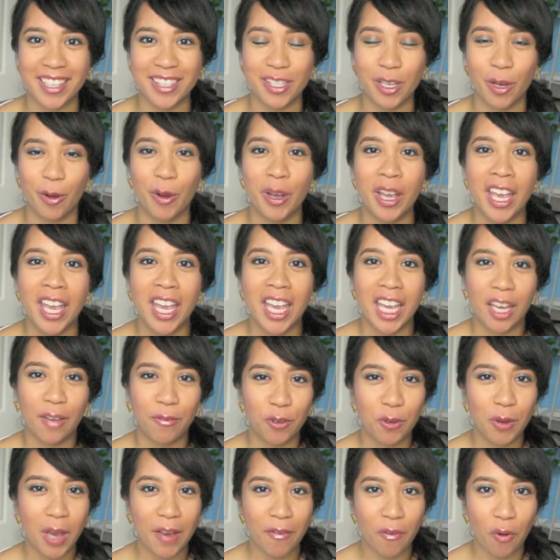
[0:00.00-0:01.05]
So if
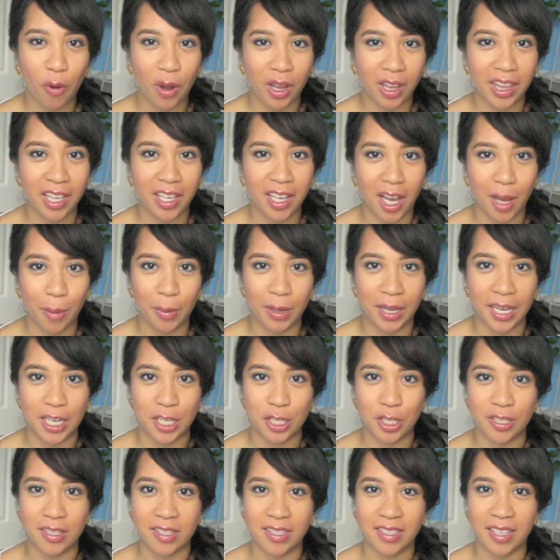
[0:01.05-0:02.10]
you have oily
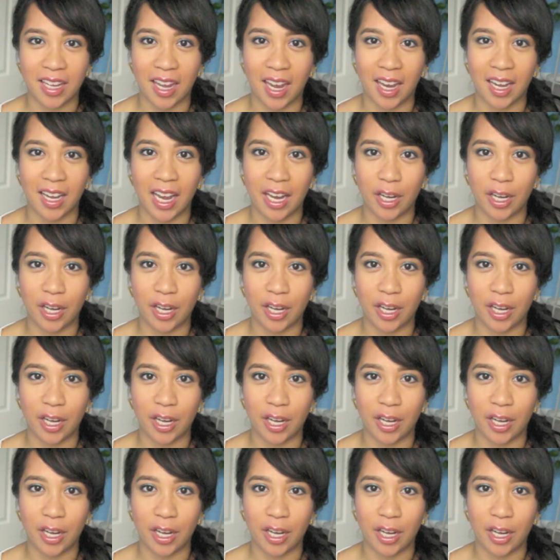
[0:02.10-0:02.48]
combination skin